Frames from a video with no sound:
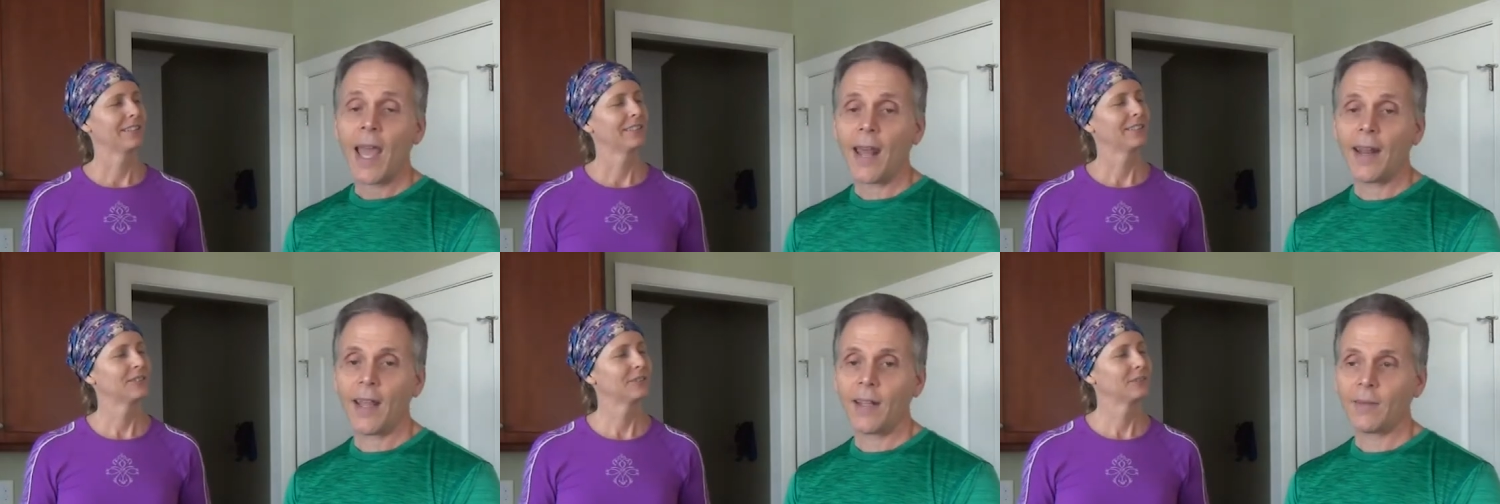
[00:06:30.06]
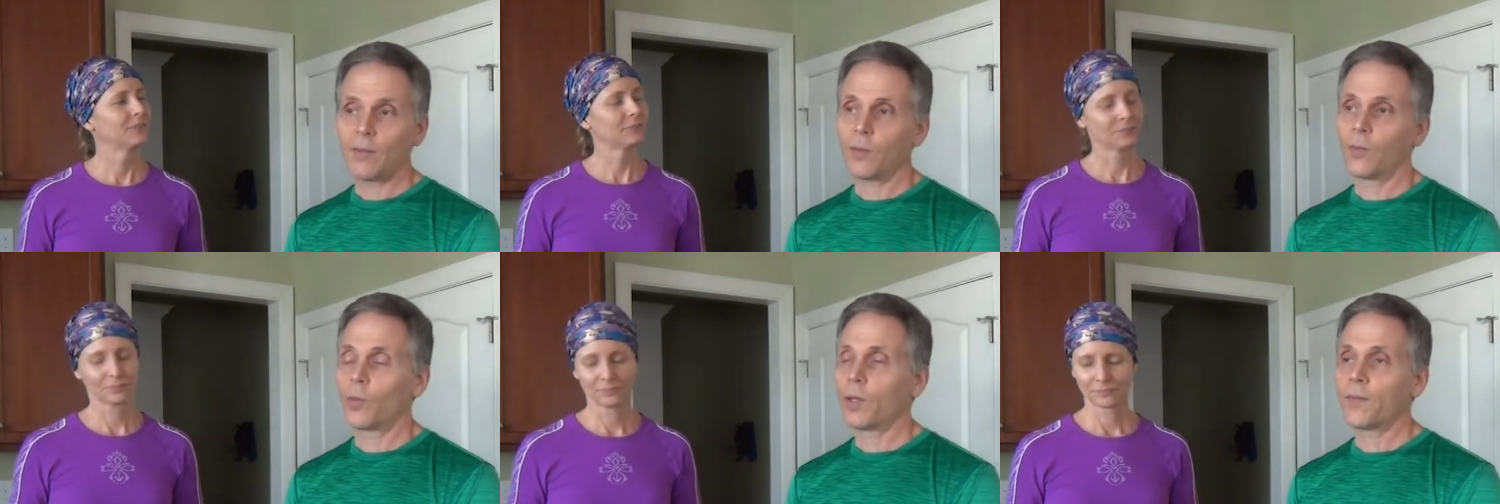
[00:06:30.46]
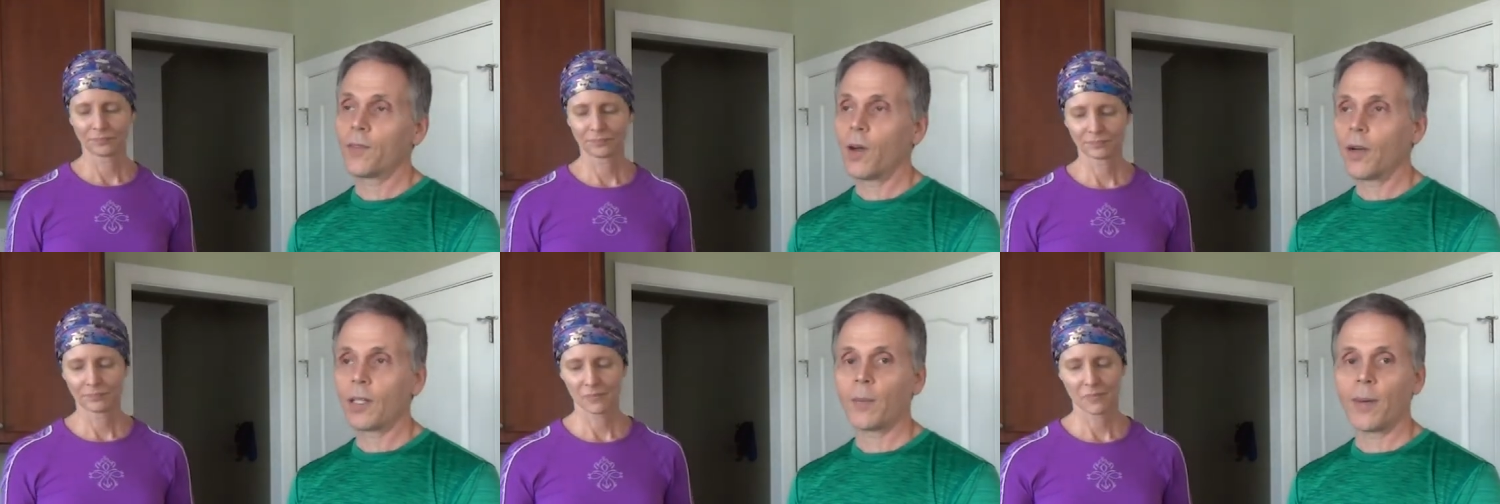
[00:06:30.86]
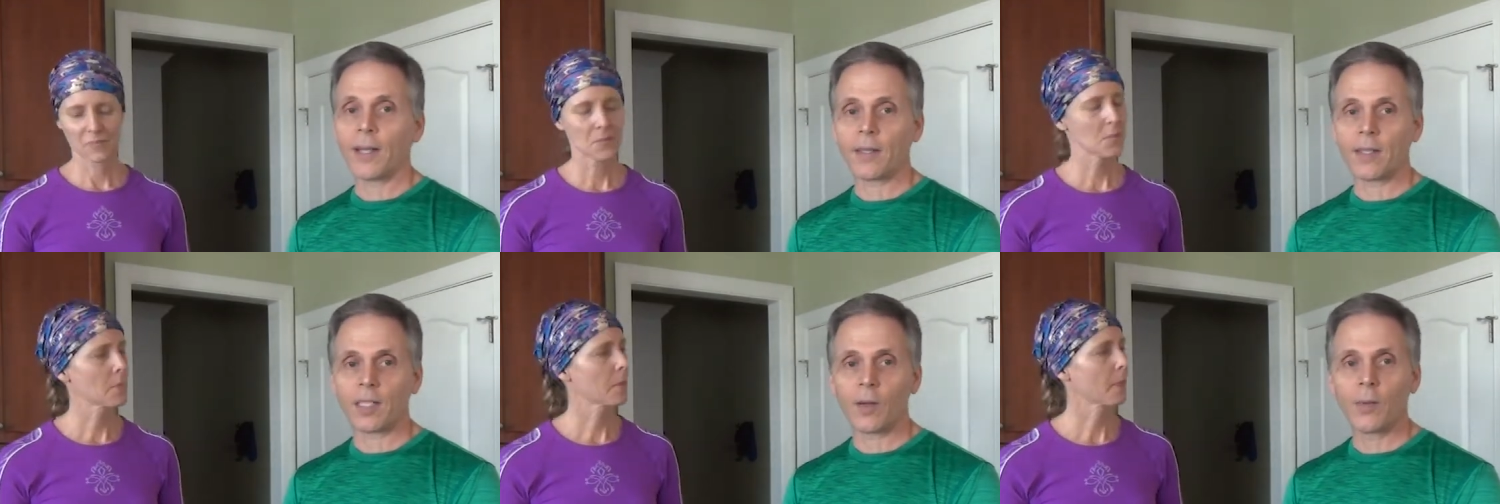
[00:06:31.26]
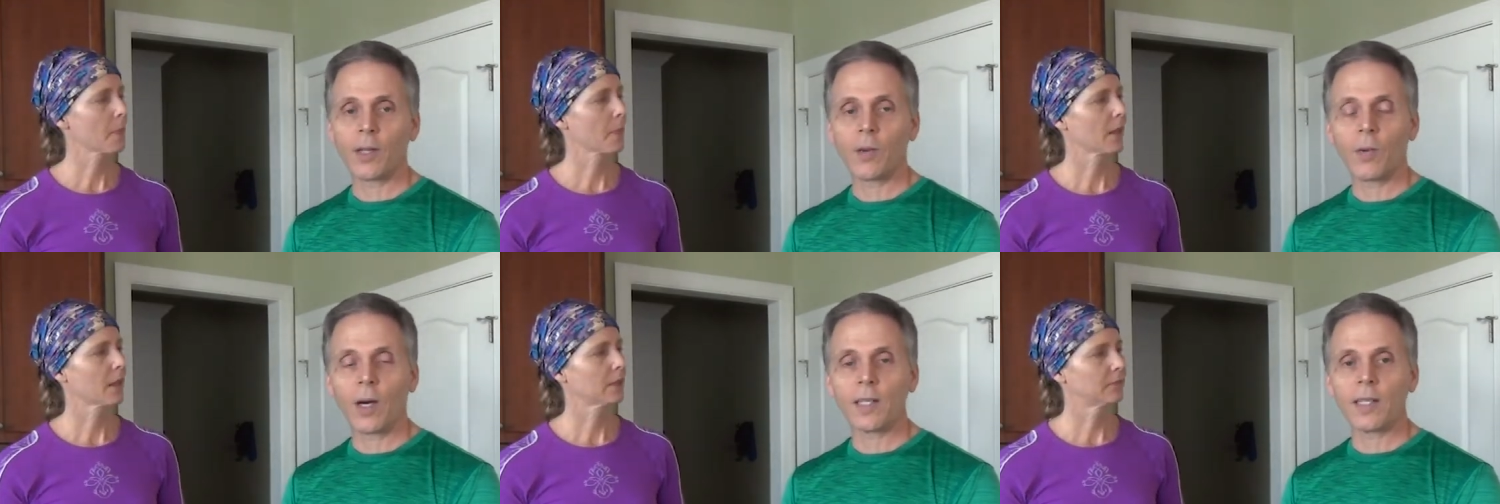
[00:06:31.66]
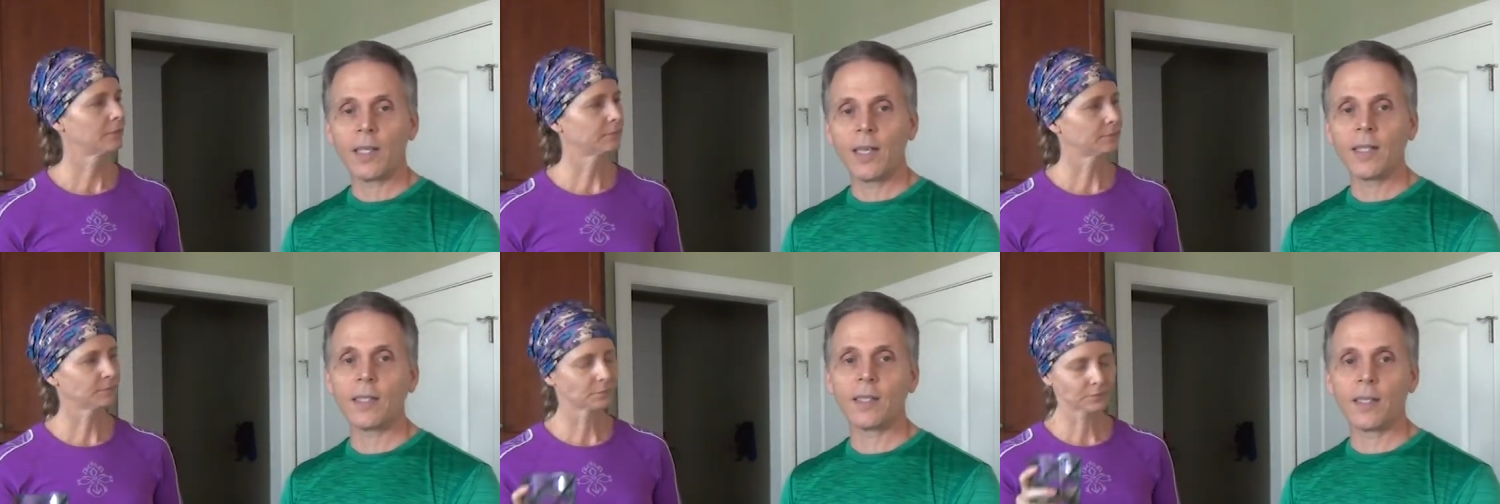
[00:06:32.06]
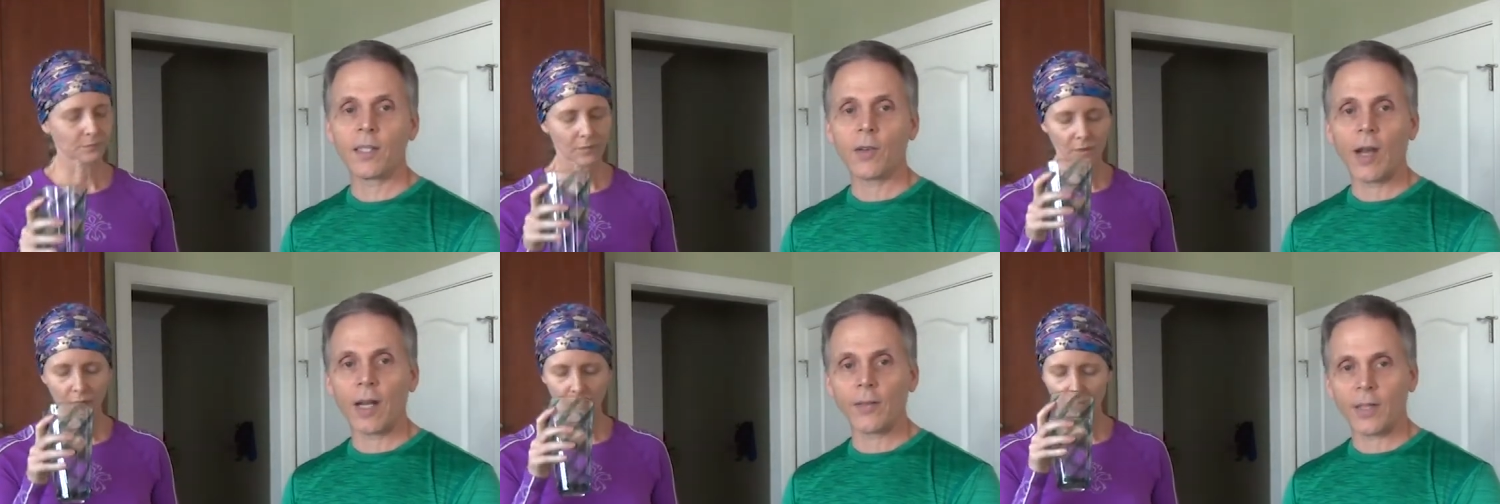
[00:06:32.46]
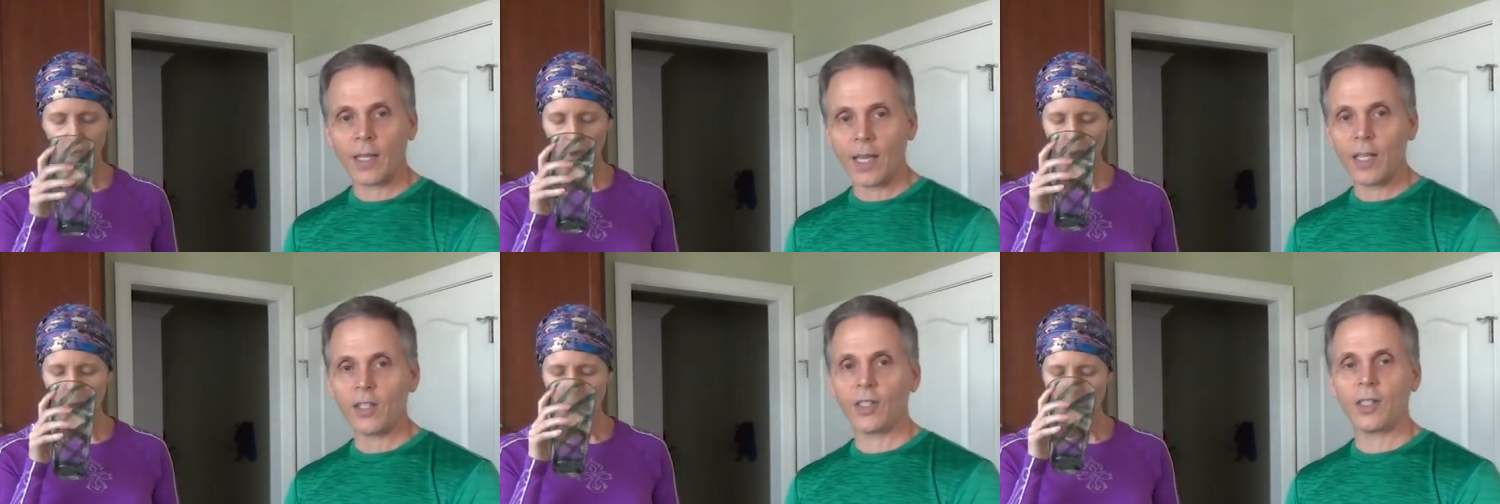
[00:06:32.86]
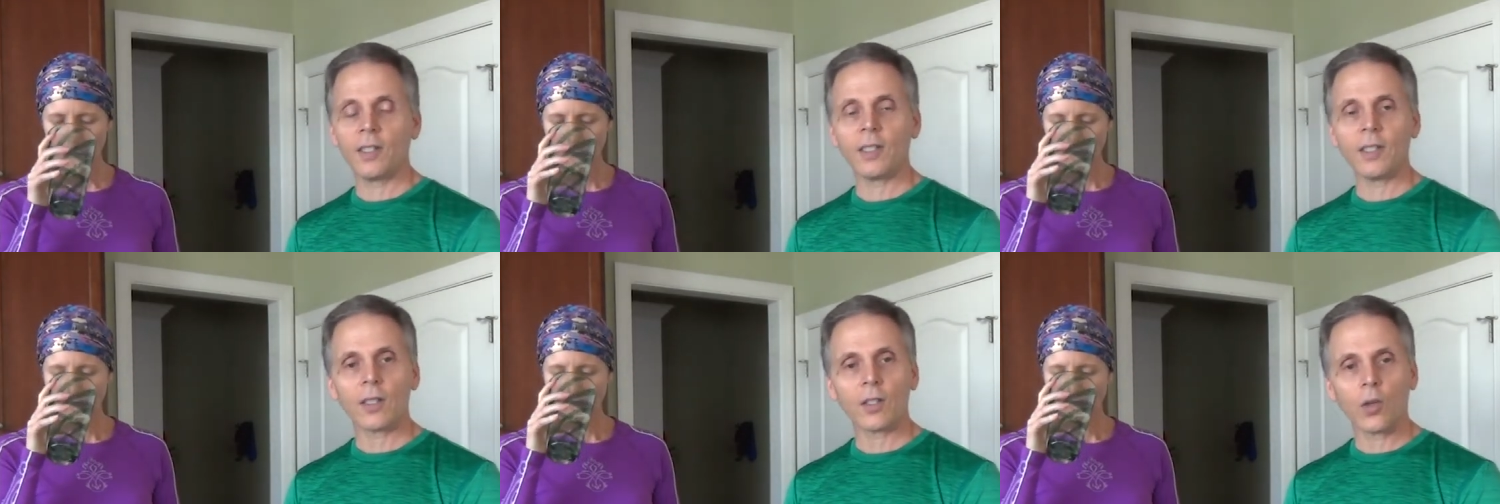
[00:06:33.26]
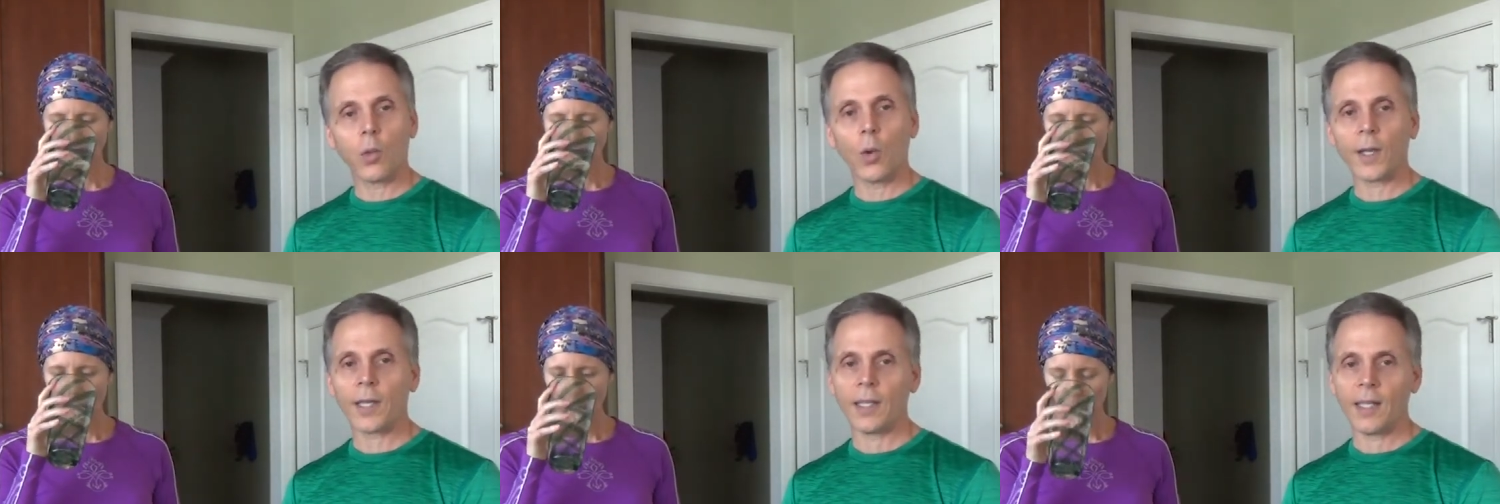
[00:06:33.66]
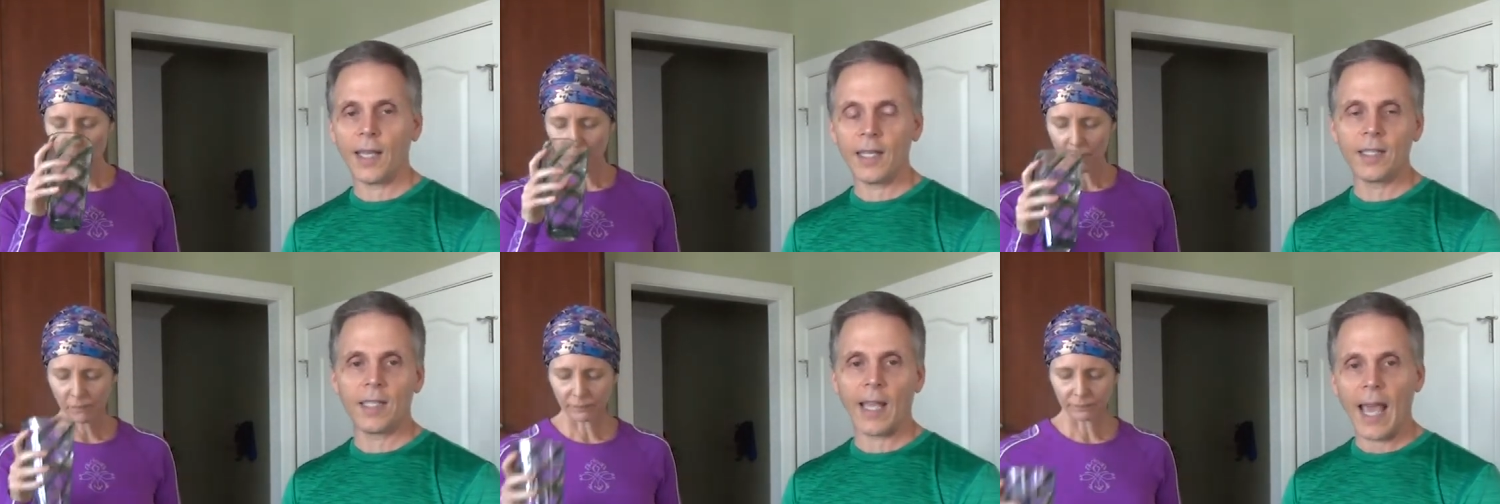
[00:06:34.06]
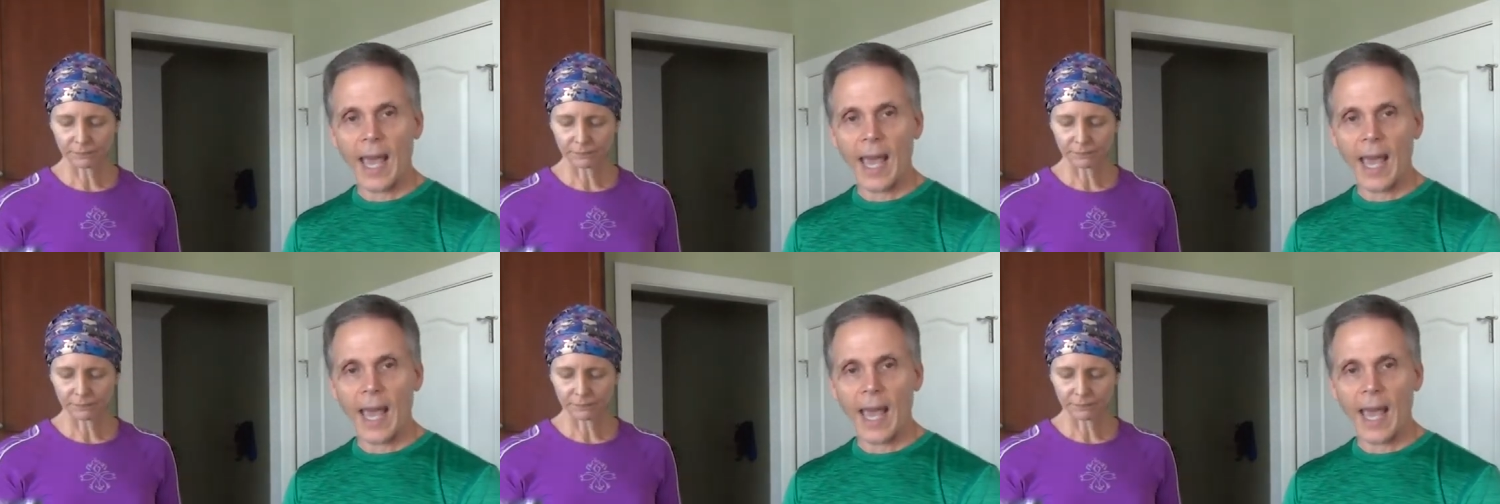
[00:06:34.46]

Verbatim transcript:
Speaker 1: And, and we've talked about this. Everybody wants instant gratification, quick and easy